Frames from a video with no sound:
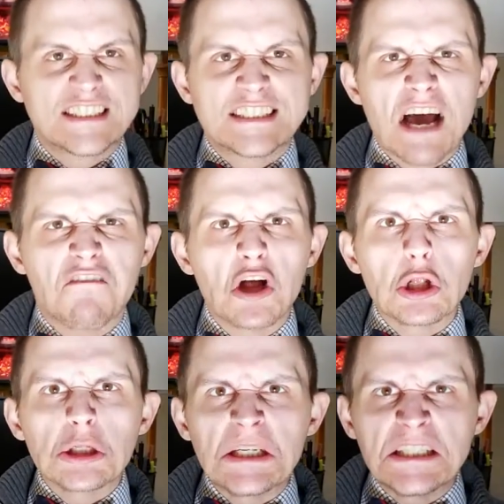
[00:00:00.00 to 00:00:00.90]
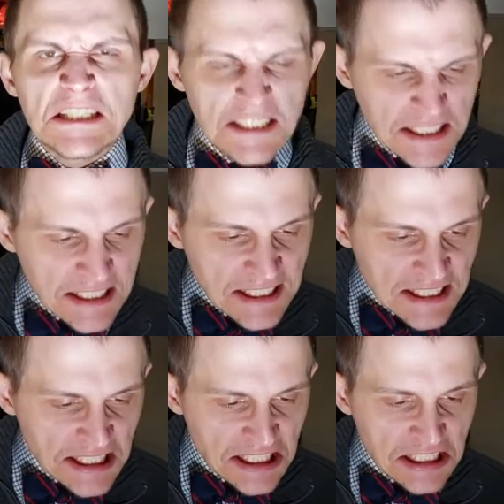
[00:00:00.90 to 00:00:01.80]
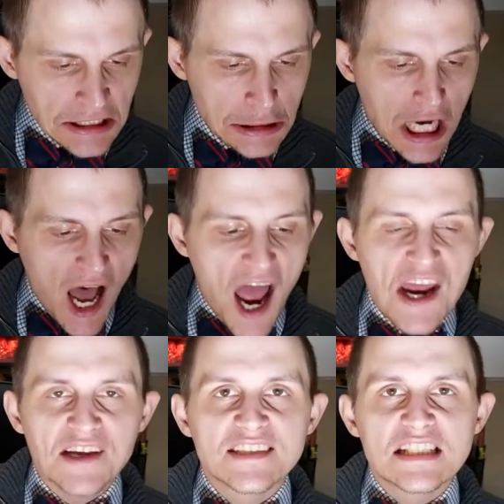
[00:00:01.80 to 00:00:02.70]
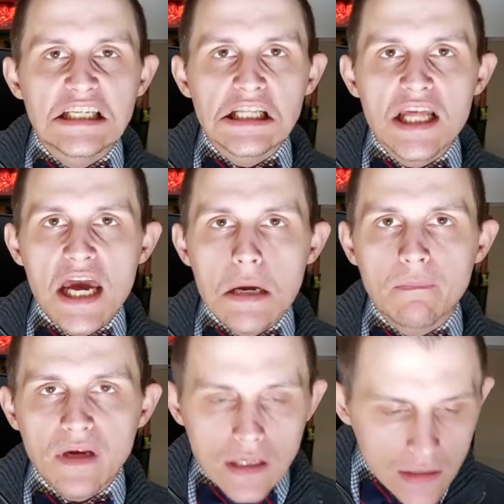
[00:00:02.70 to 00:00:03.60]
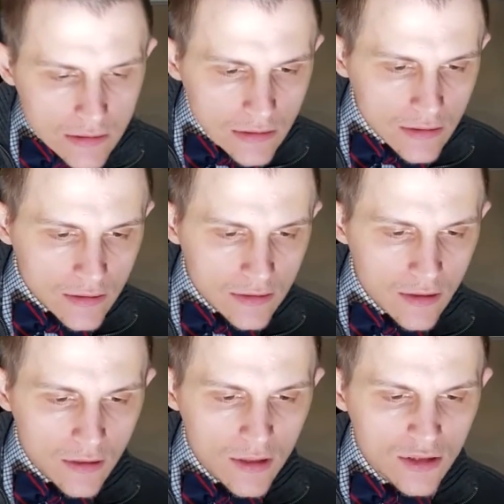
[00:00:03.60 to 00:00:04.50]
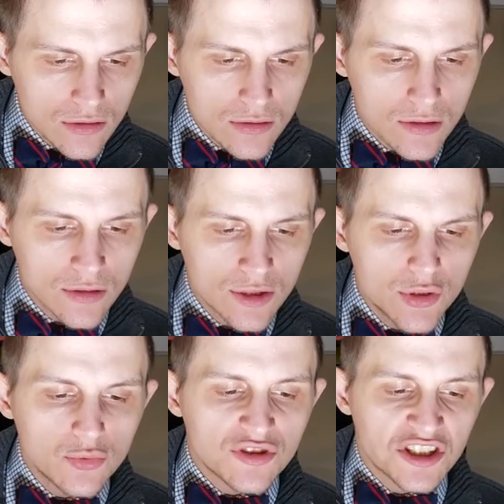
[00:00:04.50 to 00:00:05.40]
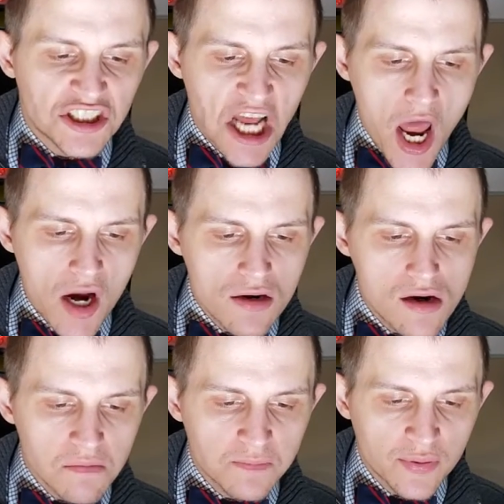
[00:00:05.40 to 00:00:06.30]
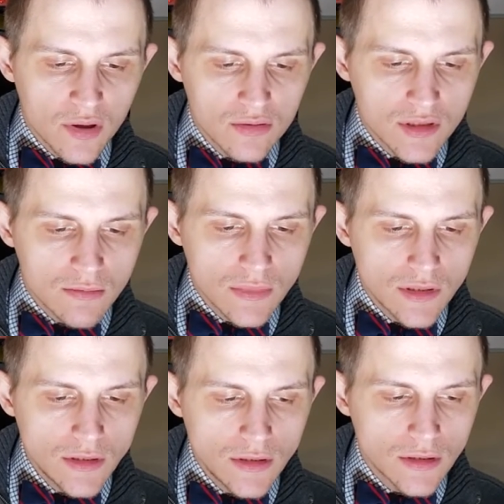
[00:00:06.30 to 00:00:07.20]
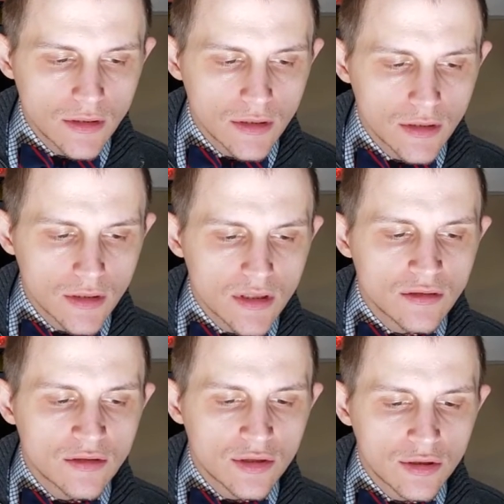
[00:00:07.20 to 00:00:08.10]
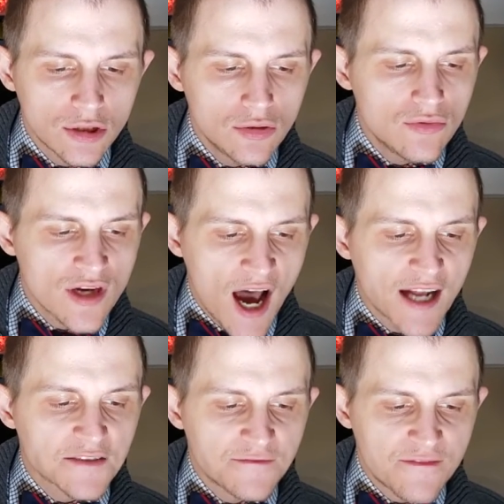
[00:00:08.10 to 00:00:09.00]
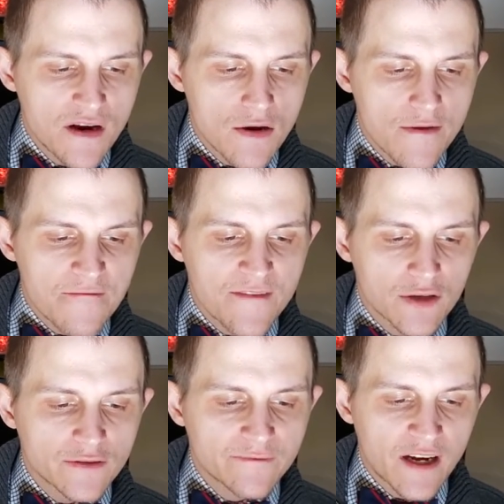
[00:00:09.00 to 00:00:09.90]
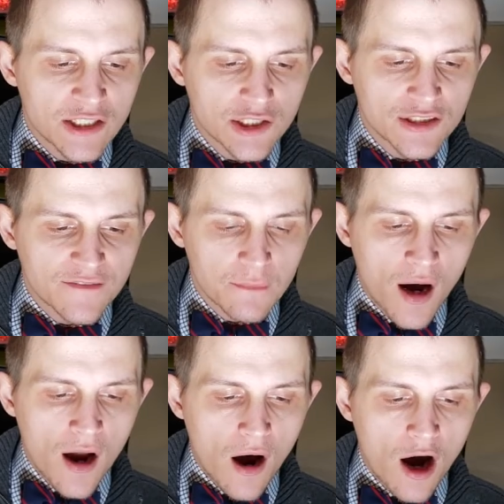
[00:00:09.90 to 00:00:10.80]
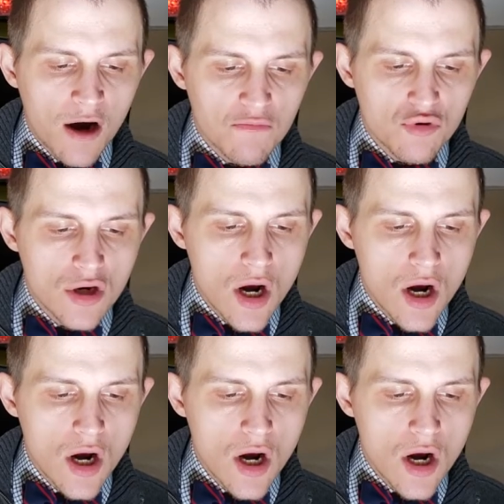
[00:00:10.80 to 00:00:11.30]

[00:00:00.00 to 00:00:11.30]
Devil, I exclaimed. Do you dare approach me? Do you not fear the fierce vengeance of my arm